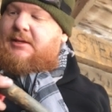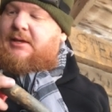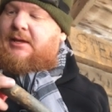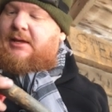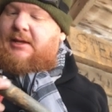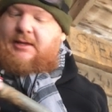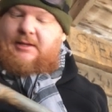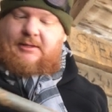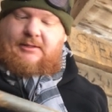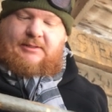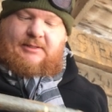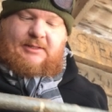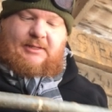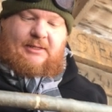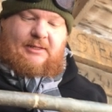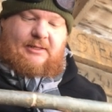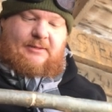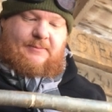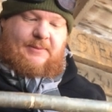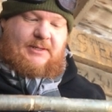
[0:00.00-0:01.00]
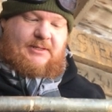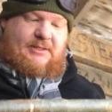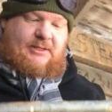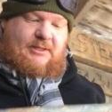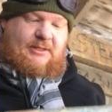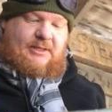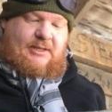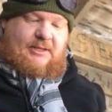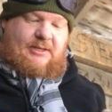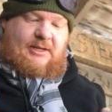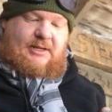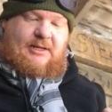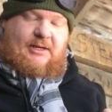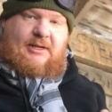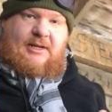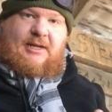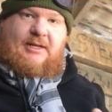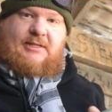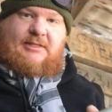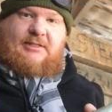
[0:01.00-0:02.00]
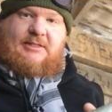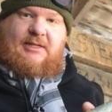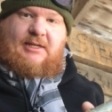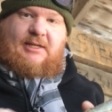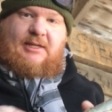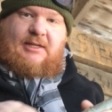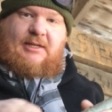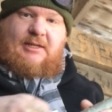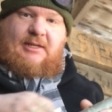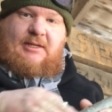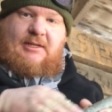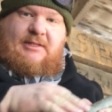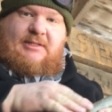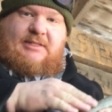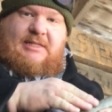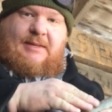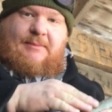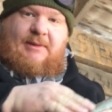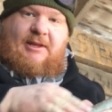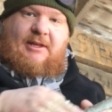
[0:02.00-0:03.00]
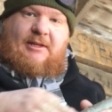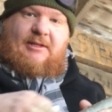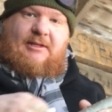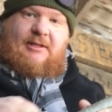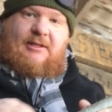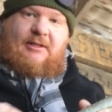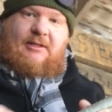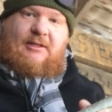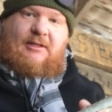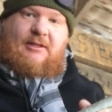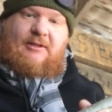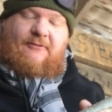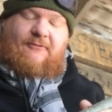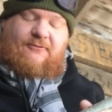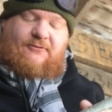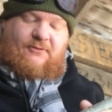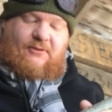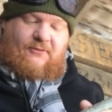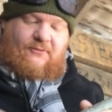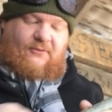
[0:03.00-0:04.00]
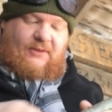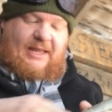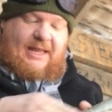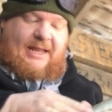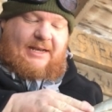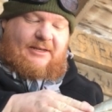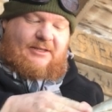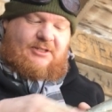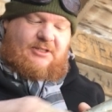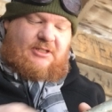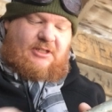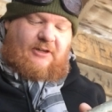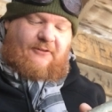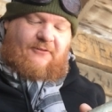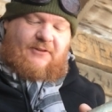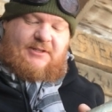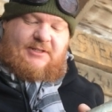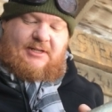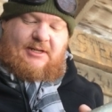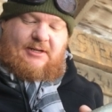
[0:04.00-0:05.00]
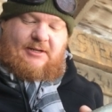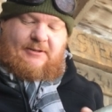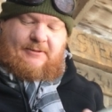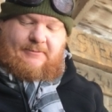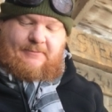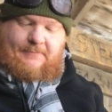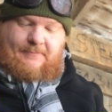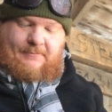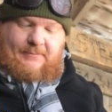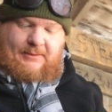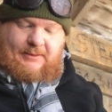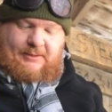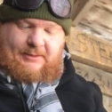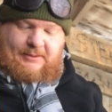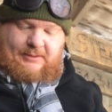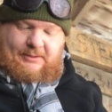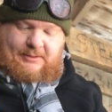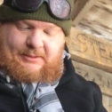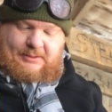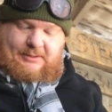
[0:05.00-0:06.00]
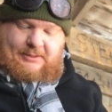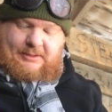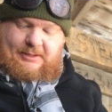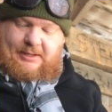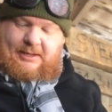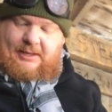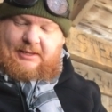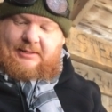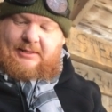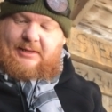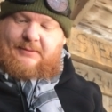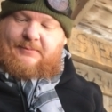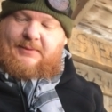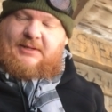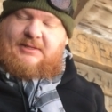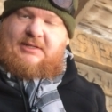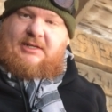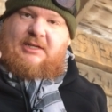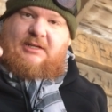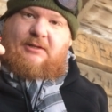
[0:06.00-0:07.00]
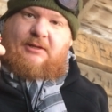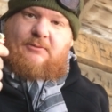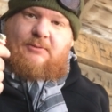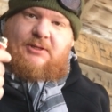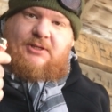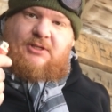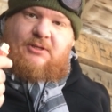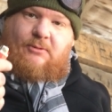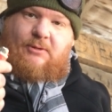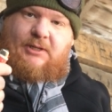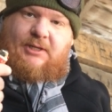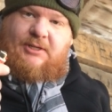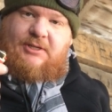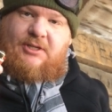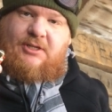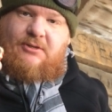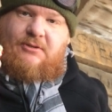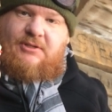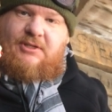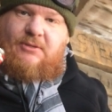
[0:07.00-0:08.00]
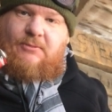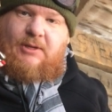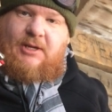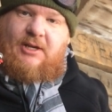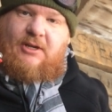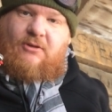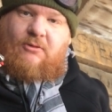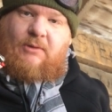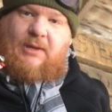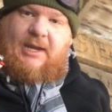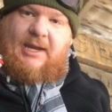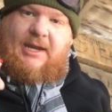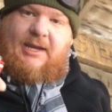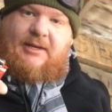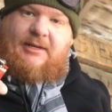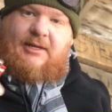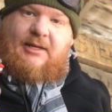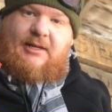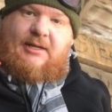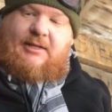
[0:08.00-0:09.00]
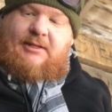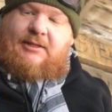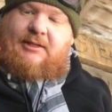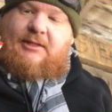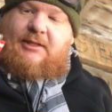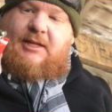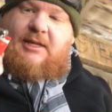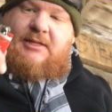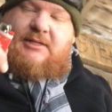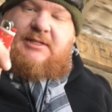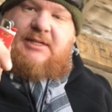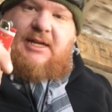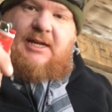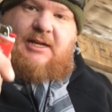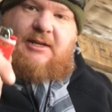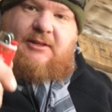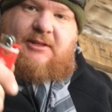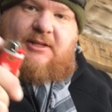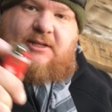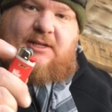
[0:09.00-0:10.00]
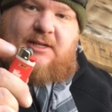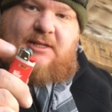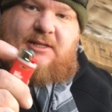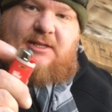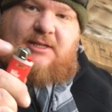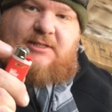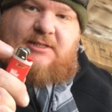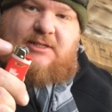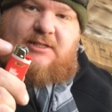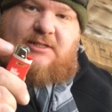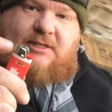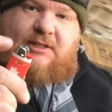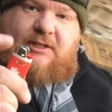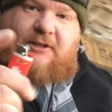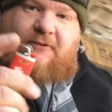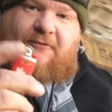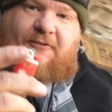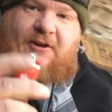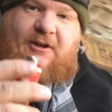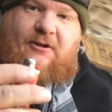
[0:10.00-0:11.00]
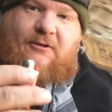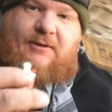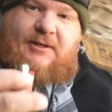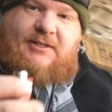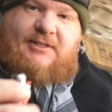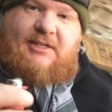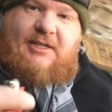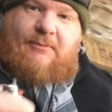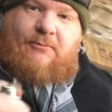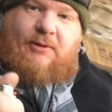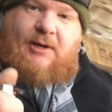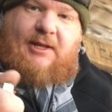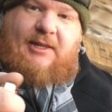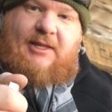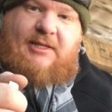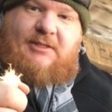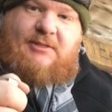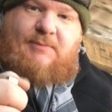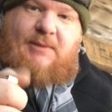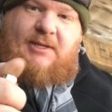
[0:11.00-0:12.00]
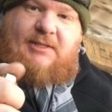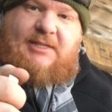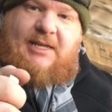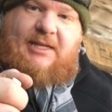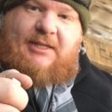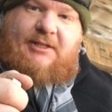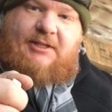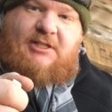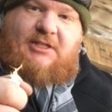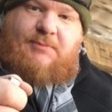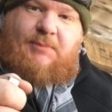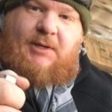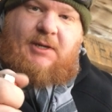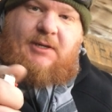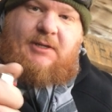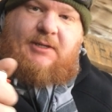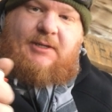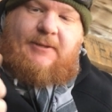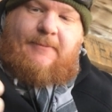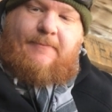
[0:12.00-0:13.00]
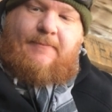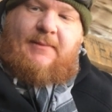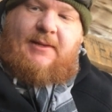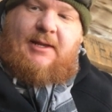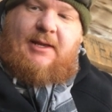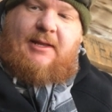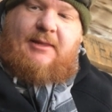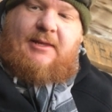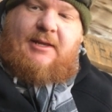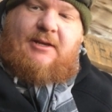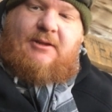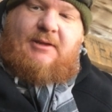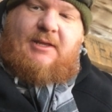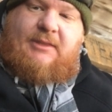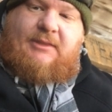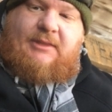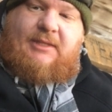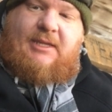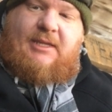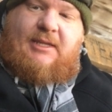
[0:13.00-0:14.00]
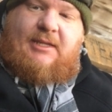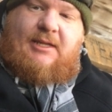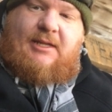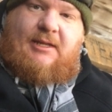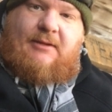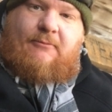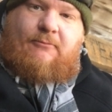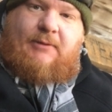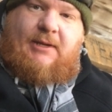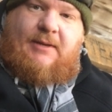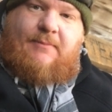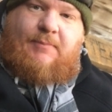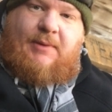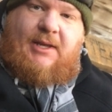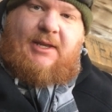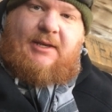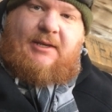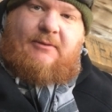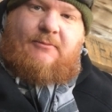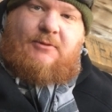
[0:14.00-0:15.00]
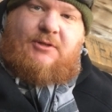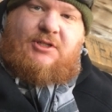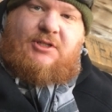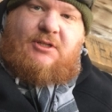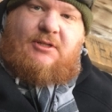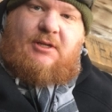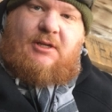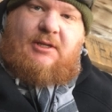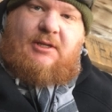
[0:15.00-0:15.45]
And basically you need a nice semi-flat surface here. And then basically what you want to do is you want to grind. Inside of this is a little ferrocerium rod that makes that little spark. And then you hit the red button, which